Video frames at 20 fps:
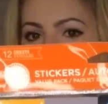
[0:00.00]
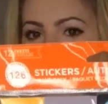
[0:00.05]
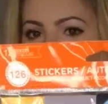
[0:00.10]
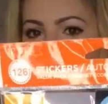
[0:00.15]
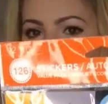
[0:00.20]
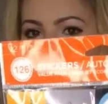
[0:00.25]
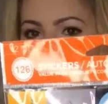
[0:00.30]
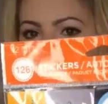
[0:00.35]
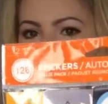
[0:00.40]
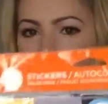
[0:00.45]

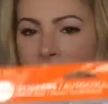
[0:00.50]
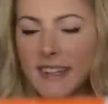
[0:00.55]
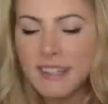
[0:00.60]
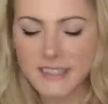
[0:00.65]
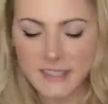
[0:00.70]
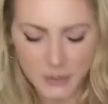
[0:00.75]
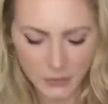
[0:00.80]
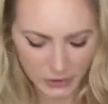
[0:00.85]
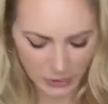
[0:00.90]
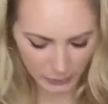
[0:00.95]
Ah,
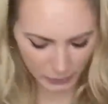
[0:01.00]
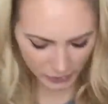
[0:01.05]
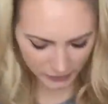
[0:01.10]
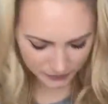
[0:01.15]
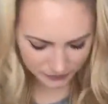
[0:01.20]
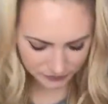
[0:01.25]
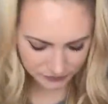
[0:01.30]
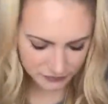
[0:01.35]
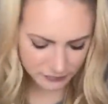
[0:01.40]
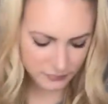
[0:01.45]
he's adorable.
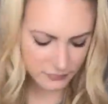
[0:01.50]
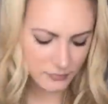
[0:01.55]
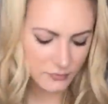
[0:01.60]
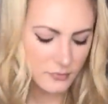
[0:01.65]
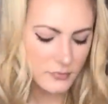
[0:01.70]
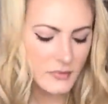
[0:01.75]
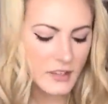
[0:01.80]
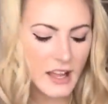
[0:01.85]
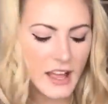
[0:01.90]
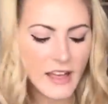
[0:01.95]

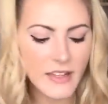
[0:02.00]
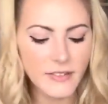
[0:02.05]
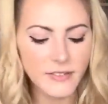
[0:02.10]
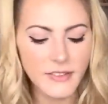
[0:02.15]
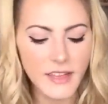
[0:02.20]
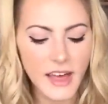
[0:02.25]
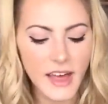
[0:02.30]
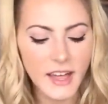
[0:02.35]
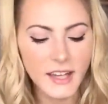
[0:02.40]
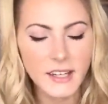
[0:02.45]
And
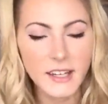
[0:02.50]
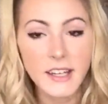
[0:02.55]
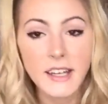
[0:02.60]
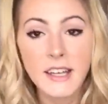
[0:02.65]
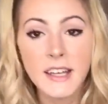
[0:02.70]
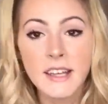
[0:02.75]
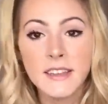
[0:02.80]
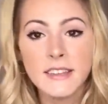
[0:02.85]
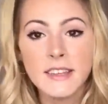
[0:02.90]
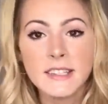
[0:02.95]
then
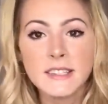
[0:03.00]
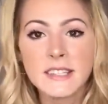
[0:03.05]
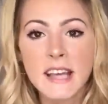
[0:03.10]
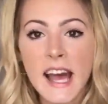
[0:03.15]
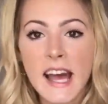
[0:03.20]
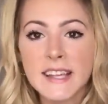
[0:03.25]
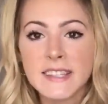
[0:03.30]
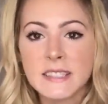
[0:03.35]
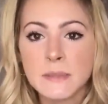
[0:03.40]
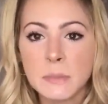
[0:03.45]
this
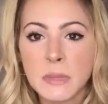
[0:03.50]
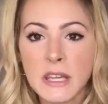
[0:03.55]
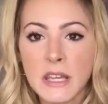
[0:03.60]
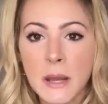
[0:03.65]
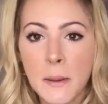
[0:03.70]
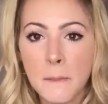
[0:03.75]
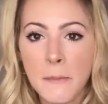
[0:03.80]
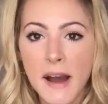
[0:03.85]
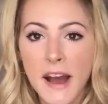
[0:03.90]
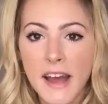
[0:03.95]
has to
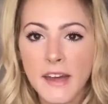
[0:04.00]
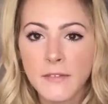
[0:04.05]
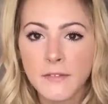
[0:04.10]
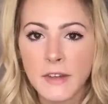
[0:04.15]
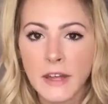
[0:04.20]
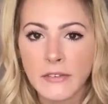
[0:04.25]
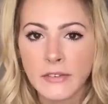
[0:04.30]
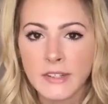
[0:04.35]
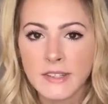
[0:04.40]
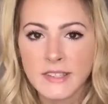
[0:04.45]
be my
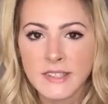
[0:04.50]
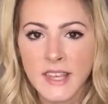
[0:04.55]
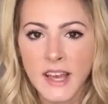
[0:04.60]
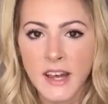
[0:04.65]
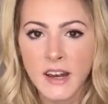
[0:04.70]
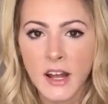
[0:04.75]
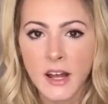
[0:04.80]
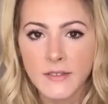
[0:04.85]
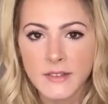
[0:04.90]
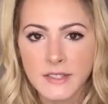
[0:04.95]
favorite
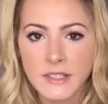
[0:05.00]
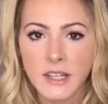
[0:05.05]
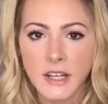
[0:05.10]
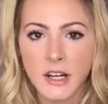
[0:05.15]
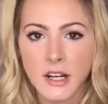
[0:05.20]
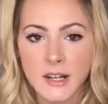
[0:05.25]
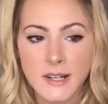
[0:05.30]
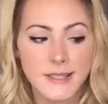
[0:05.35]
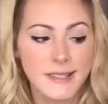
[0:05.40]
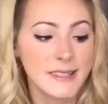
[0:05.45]
set of
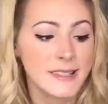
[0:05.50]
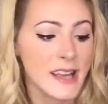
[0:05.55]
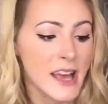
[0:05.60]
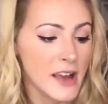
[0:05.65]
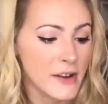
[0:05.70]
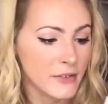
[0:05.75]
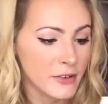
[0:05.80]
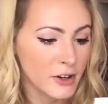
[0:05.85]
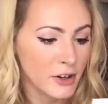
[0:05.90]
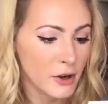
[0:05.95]
stickers
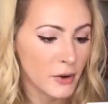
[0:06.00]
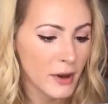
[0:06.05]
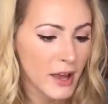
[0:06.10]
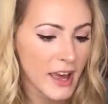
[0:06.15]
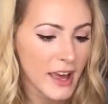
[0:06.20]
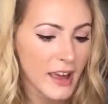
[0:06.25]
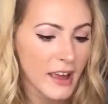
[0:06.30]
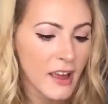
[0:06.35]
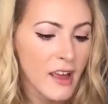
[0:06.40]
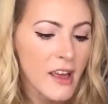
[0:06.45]
ever,
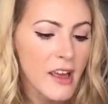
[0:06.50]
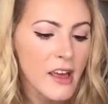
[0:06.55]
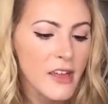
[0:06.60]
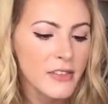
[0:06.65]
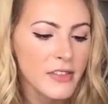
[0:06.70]
okay?